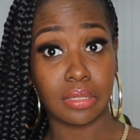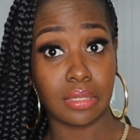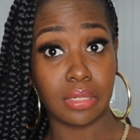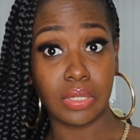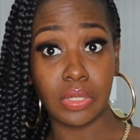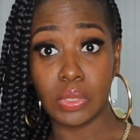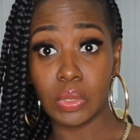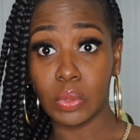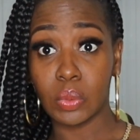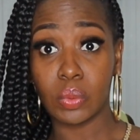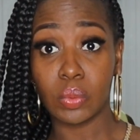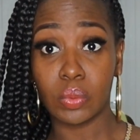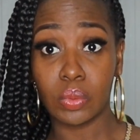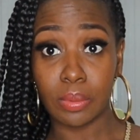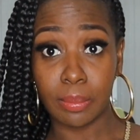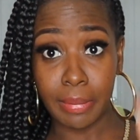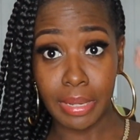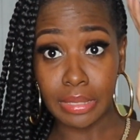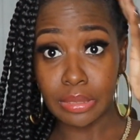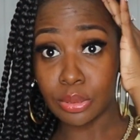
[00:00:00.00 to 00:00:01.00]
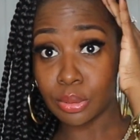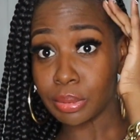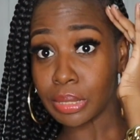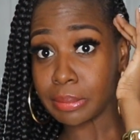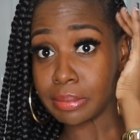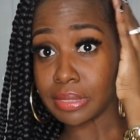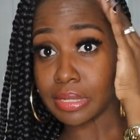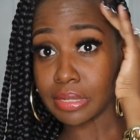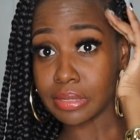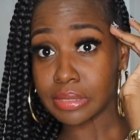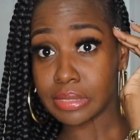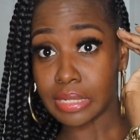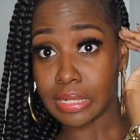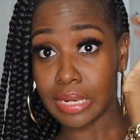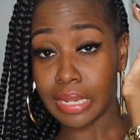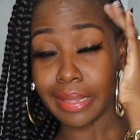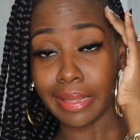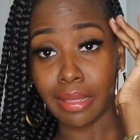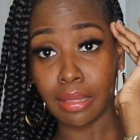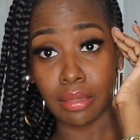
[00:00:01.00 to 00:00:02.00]
you know, my little baby hair that
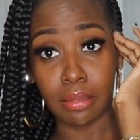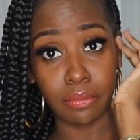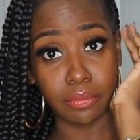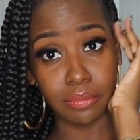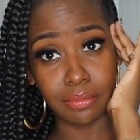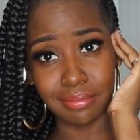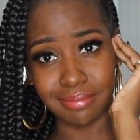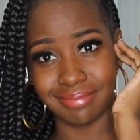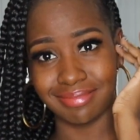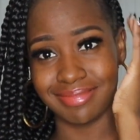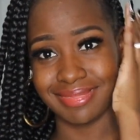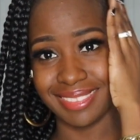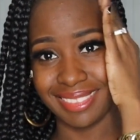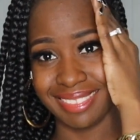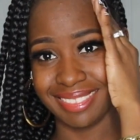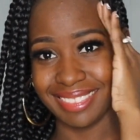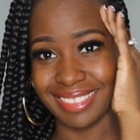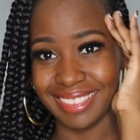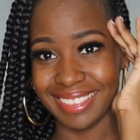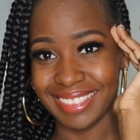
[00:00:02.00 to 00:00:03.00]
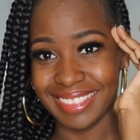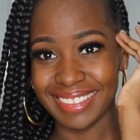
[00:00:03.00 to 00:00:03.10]
I have.